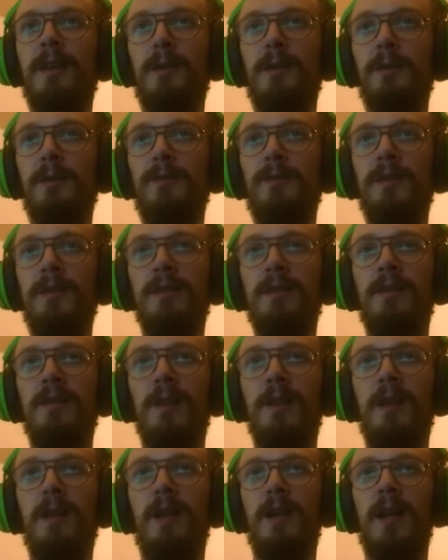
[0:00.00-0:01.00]
out of it,
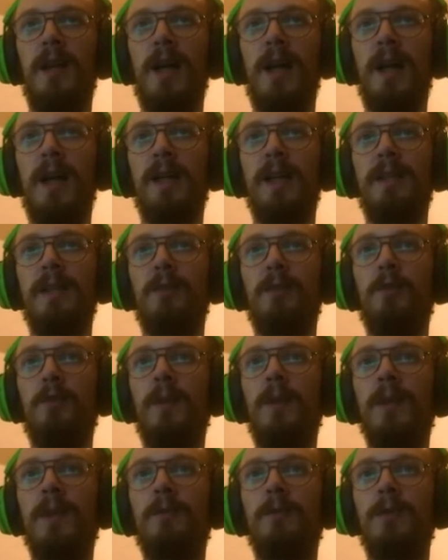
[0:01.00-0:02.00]
and the
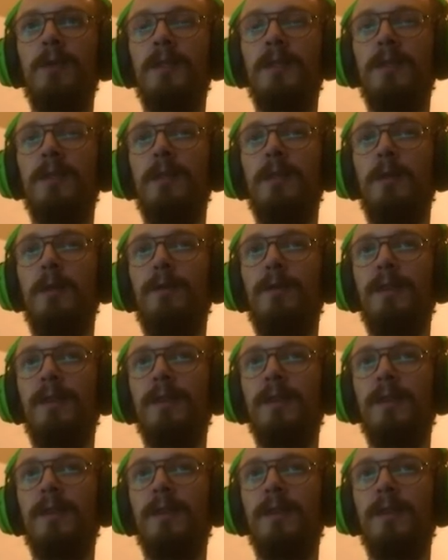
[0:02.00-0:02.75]
combined cost is lower.